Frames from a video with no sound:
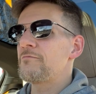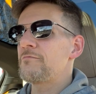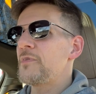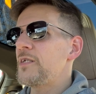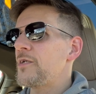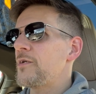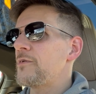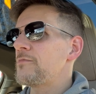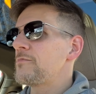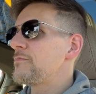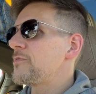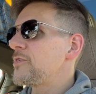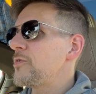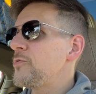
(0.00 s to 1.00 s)

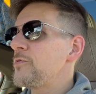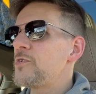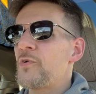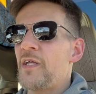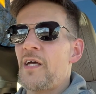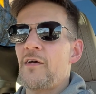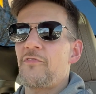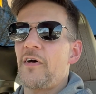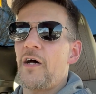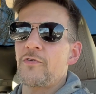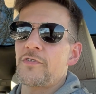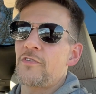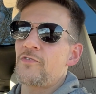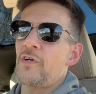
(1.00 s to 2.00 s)
2.5
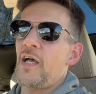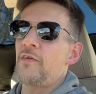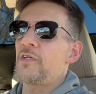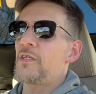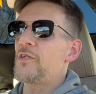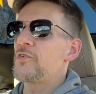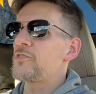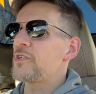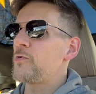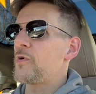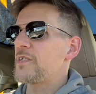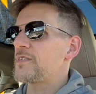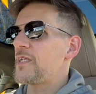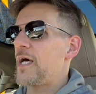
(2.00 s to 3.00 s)
hours of driving, usually you
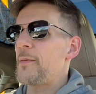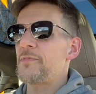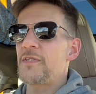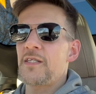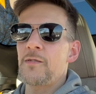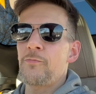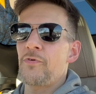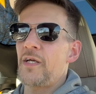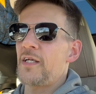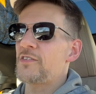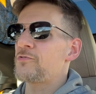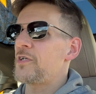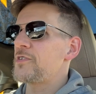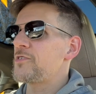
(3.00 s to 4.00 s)
want to stop, take a break,
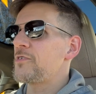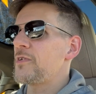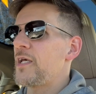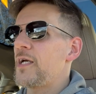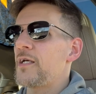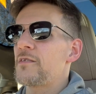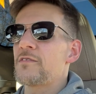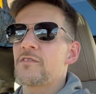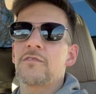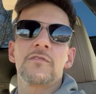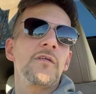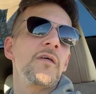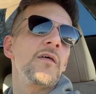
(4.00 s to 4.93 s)
stretch your legs,